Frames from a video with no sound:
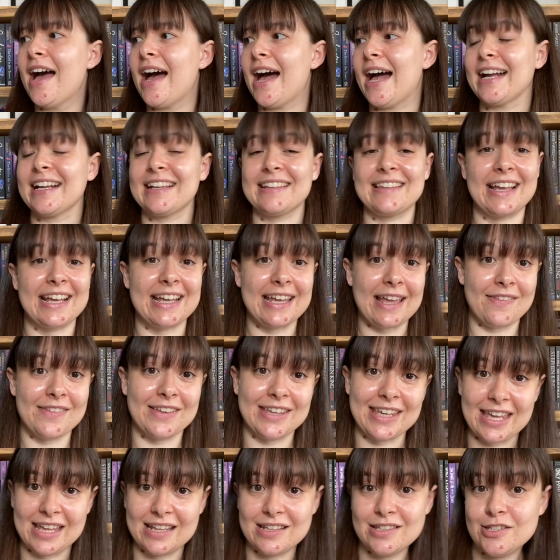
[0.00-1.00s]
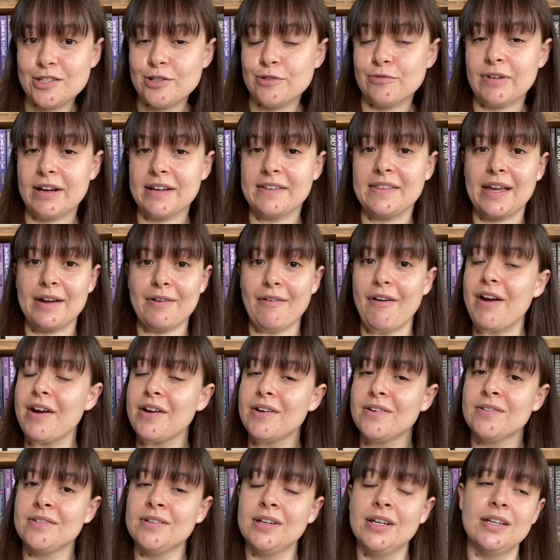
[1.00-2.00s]
and then get the kids to write their
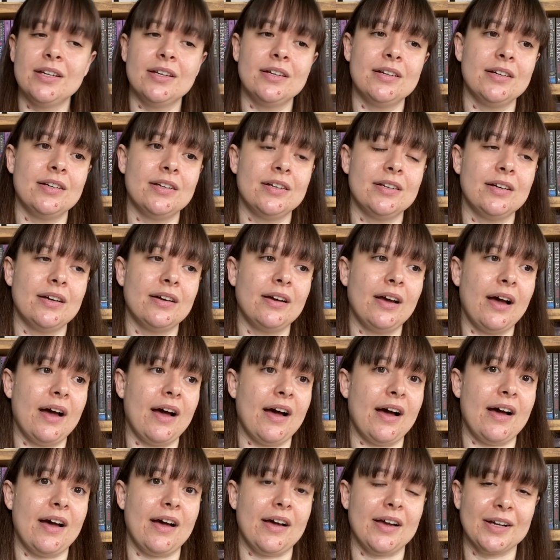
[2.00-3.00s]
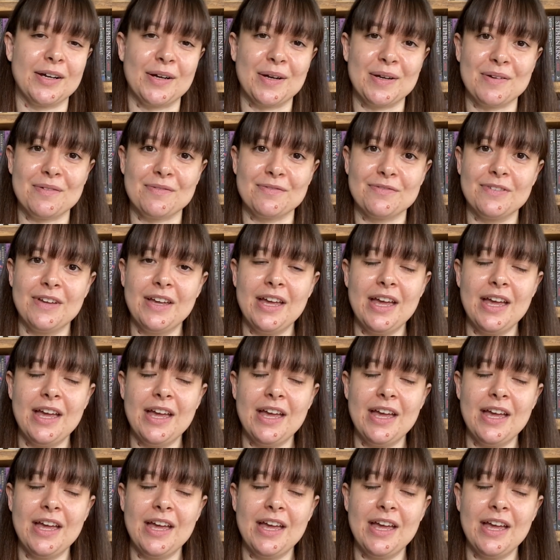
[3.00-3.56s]
own kind of